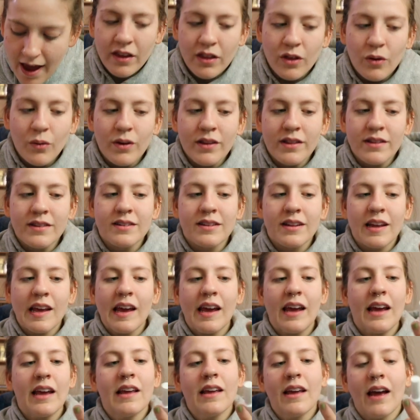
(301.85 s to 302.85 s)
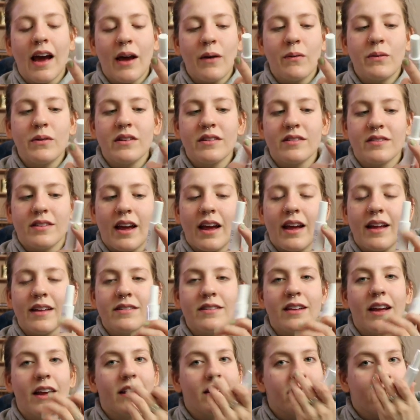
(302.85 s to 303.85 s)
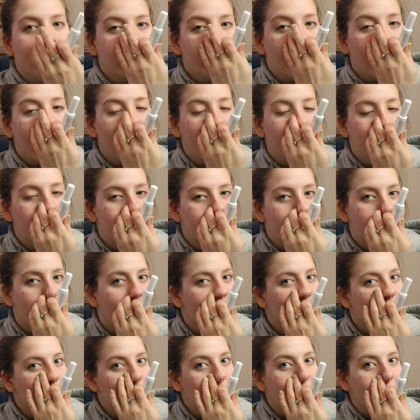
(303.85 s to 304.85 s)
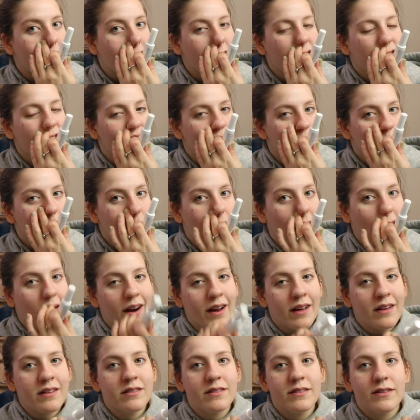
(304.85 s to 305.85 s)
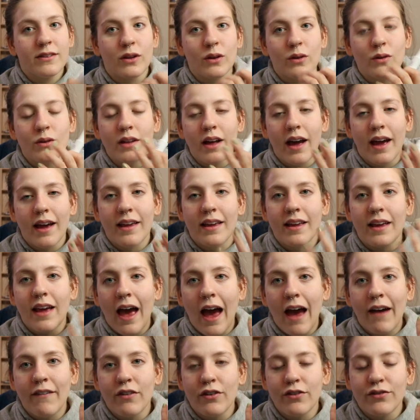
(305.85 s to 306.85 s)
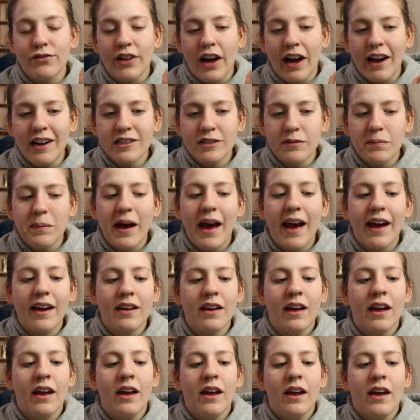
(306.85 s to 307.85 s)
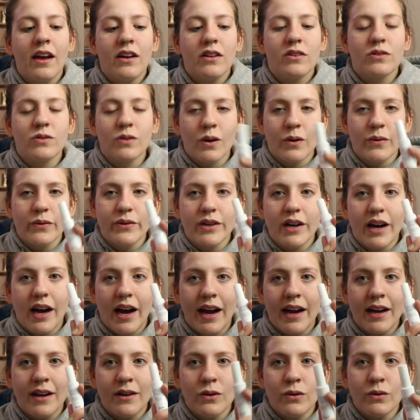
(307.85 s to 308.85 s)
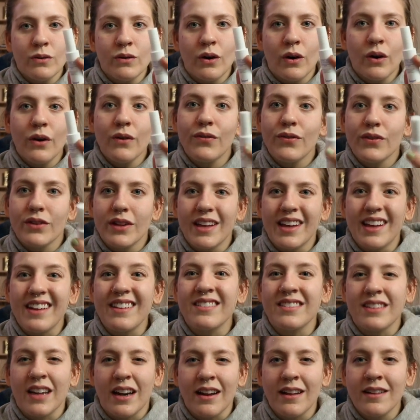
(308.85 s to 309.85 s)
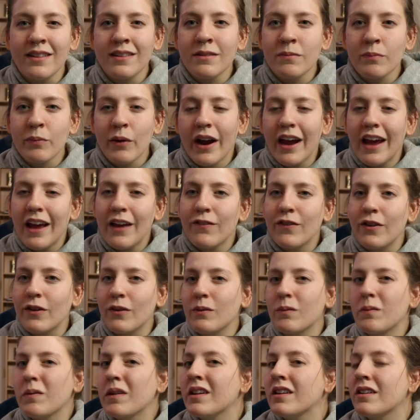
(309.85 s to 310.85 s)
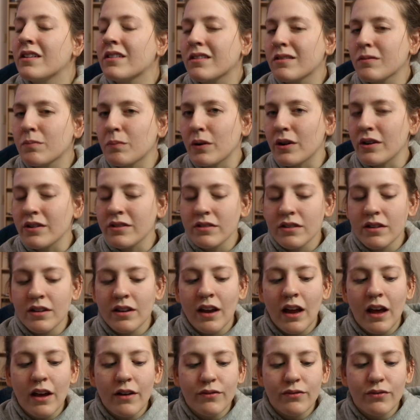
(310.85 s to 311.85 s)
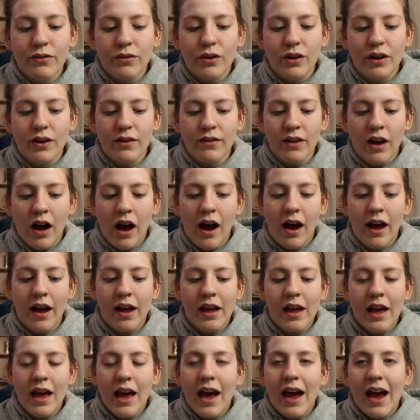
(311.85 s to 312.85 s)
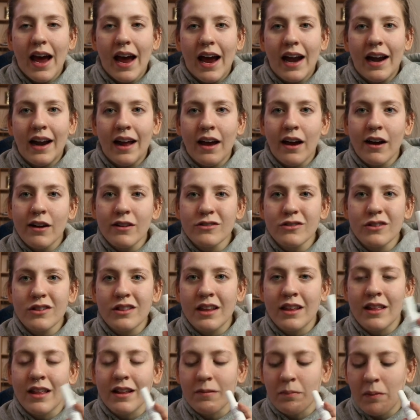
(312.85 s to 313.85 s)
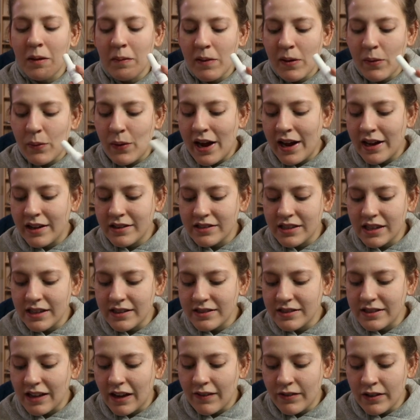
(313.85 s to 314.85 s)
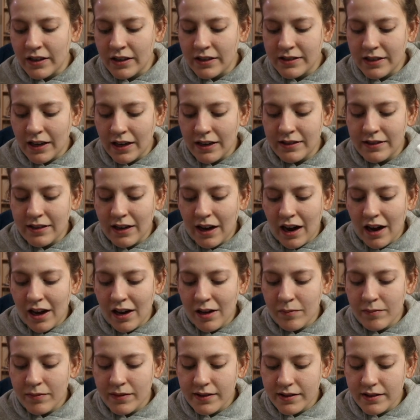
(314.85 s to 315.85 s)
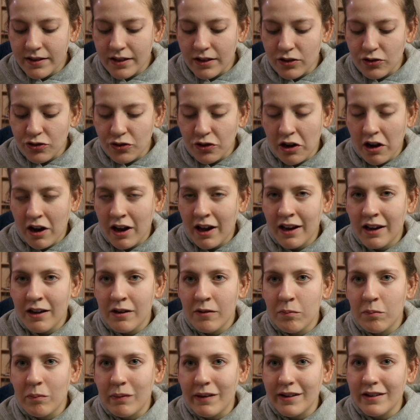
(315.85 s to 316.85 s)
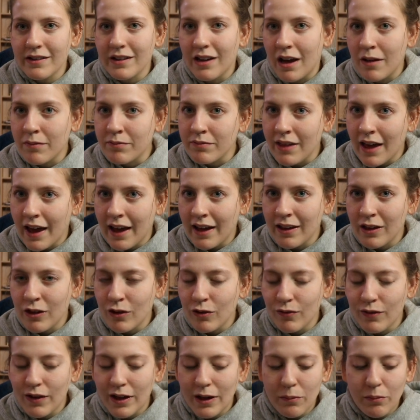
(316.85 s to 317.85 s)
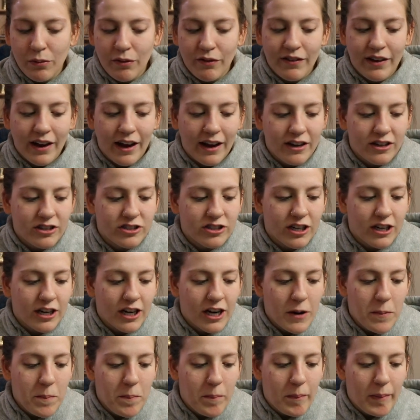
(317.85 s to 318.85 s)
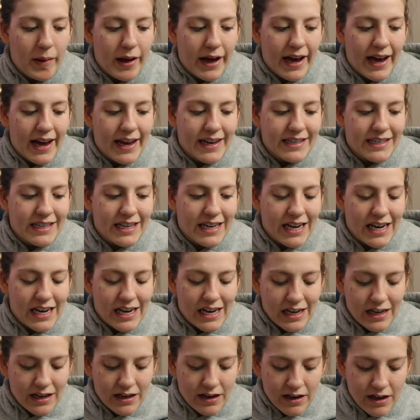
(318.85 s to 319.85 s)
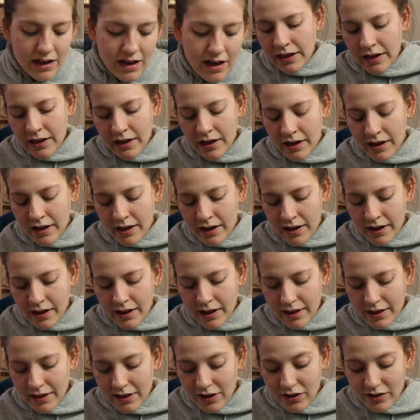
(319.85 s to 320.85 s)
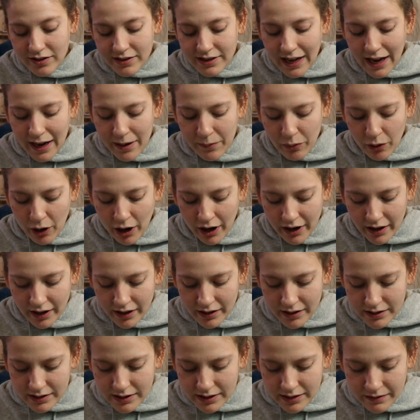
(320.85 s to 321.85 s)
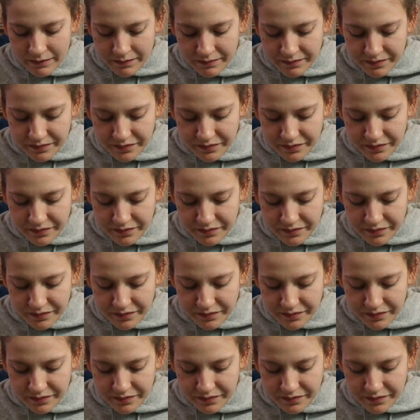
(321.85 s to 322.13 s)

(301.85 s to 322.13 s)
The one thing I will say is like sometimes SPF products do like have a flashback. So I don't know if like a setting spray, if it would be dispersed enough or not. And I also think that's maybe why it says 7 to 10 times to try and build up that UV protection. But there's that product.